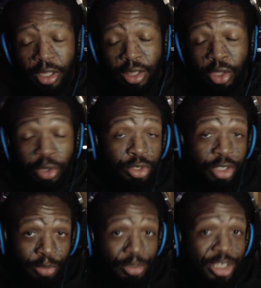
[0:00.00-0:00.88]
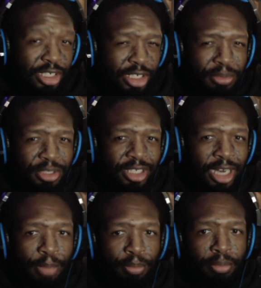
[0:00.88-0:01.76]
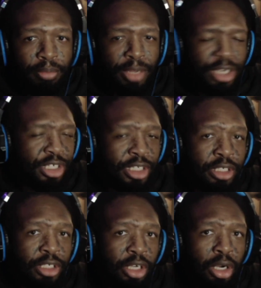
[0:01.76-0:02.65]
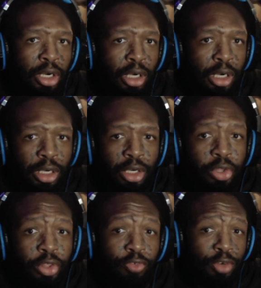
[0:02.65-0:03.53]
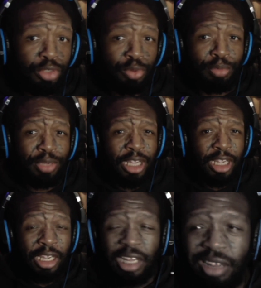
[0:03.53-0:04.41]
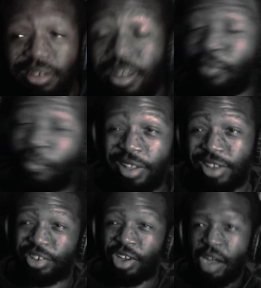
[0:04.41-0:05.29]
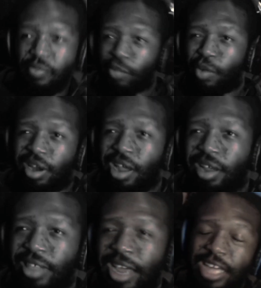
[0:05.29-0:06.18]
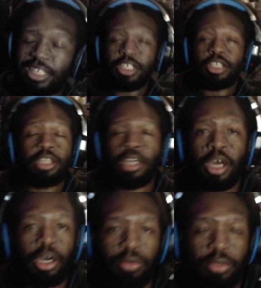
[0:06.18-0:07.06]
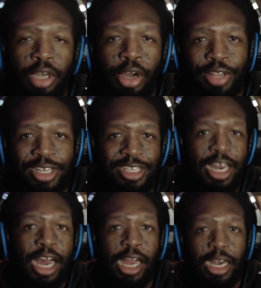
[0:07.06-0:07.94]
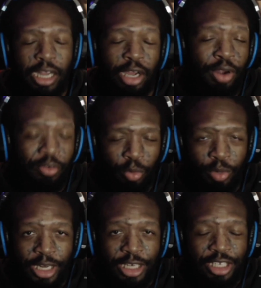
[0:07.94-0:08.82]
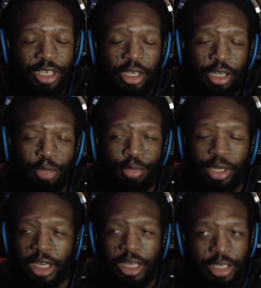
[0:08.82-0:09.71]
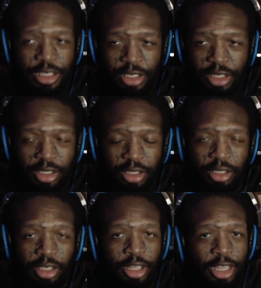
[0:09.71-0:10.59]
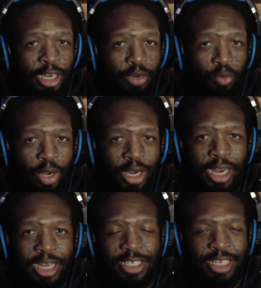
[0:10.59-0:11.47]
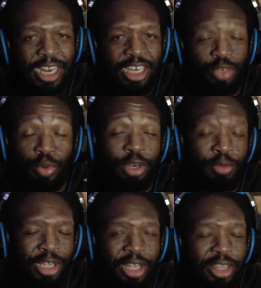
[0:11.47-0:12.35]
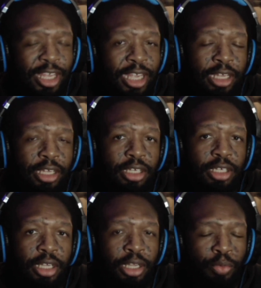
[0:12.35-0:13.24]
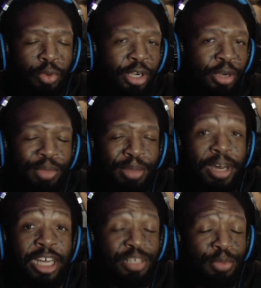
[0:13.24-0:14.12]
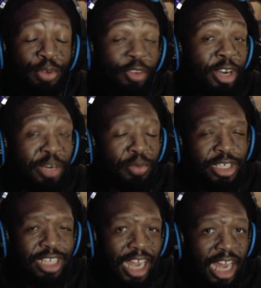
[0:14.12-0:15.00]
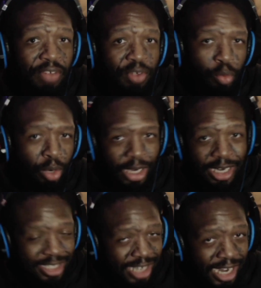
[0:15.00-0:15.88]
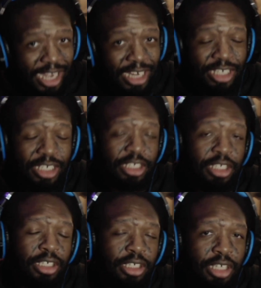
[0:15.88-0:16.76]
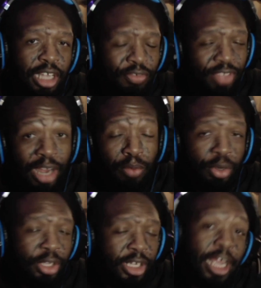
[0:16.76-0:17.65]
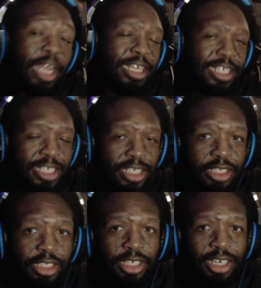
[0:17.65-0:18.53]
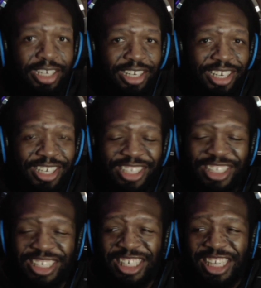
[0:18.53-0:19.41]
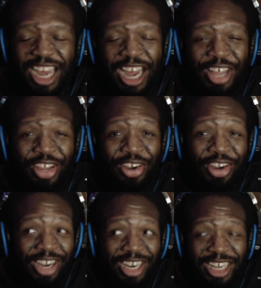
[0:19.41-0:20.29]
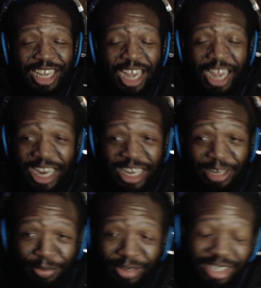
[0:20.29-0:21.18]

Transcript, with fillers: those, the misconceptions that I mentioned are the first one being, well, isn't everyone like that? No, no, that's not how everyone is, because then one night stands wouldn't be a thing. It wouldn't be possible for anyone to have a one night stand if that were the case. Either I,